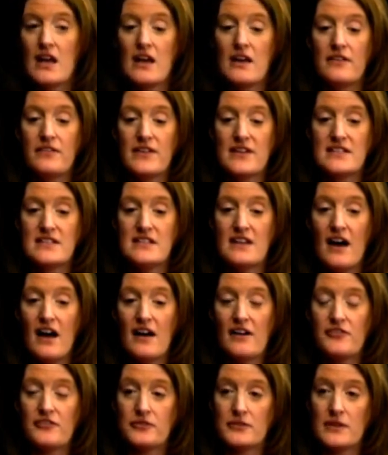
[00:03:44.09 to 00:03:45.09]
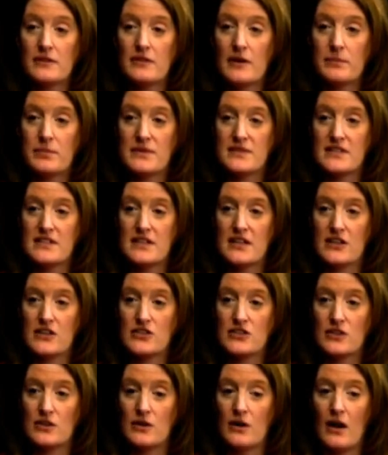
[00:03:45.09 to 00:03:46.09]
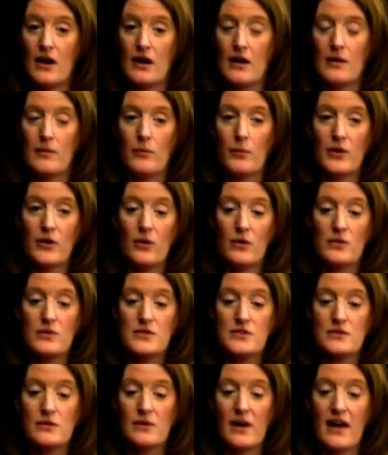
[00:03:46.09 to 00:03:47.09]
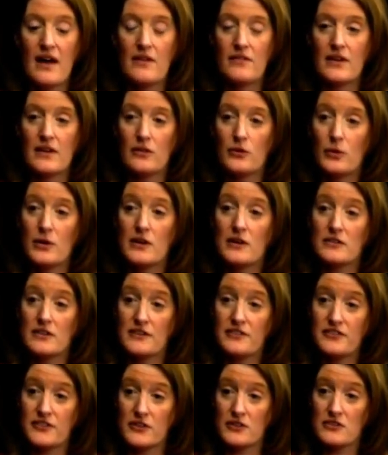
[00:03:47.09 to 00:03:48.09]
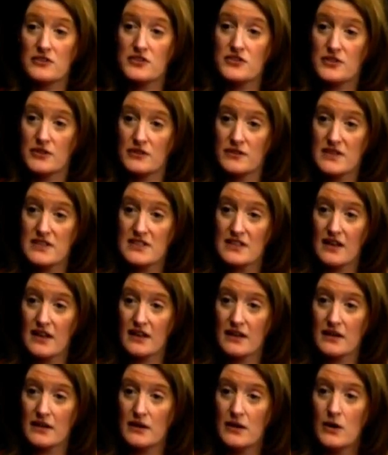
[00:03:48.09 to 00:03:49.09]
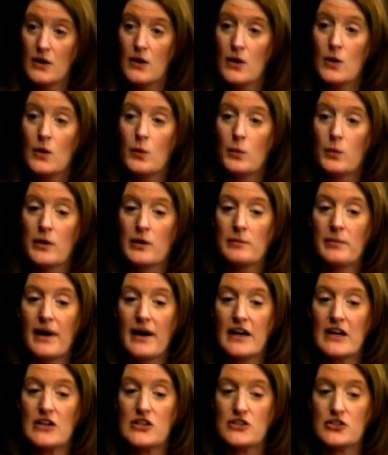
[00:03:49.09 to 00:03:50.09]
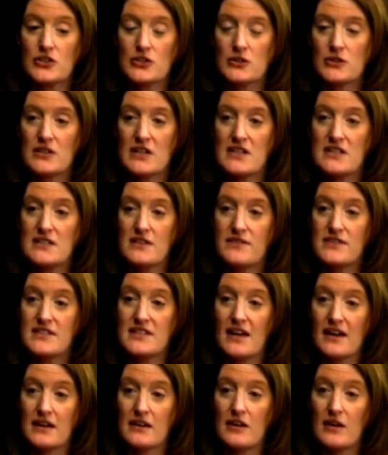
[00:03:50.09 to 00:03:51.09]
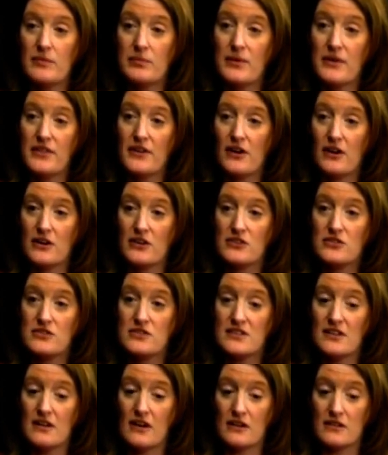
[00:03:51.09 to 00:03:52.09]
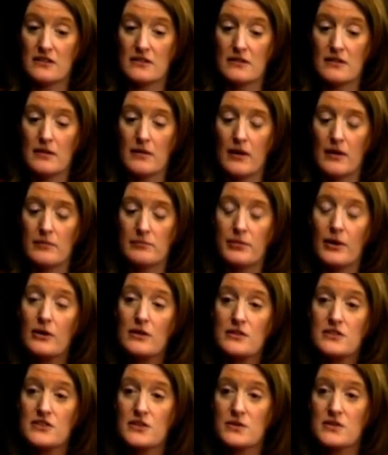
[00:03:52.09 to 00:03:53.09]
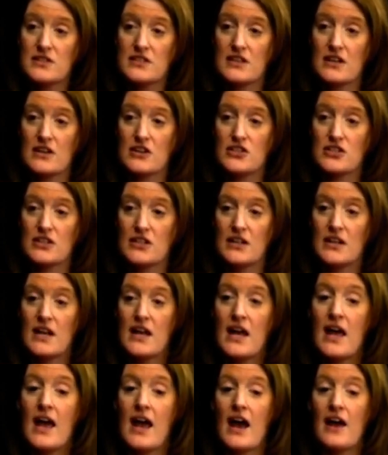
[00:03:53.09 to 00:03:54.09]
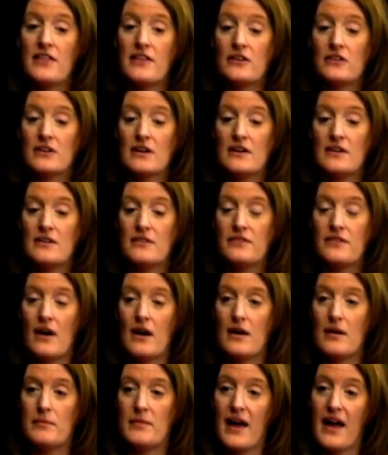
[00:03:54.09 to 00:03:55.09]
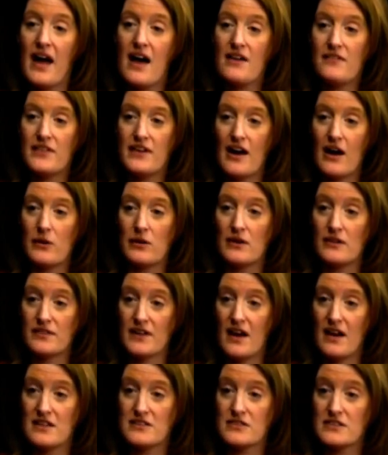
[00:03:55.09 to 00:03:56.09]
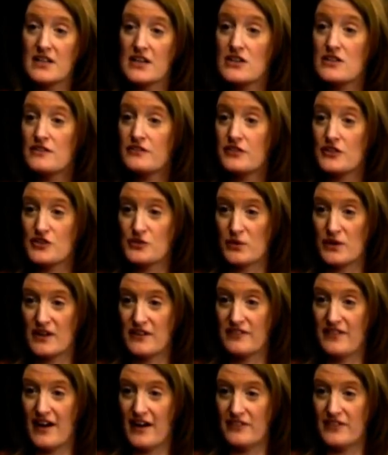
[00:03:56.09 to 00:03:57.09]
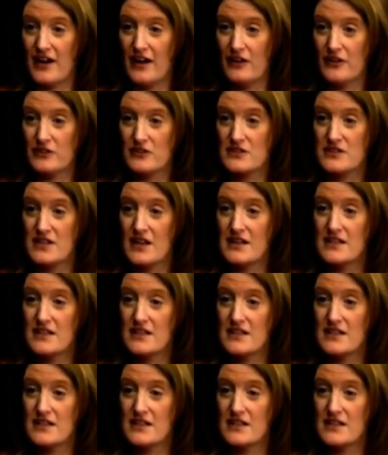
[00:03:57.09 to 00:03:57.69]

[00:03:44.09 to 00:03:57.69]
If it's not free representation, um, we also have a lawyer referral service line, whereby attorneys have signed up with our our um, bar association, and they'll give a um, half an hour of consultation for $25.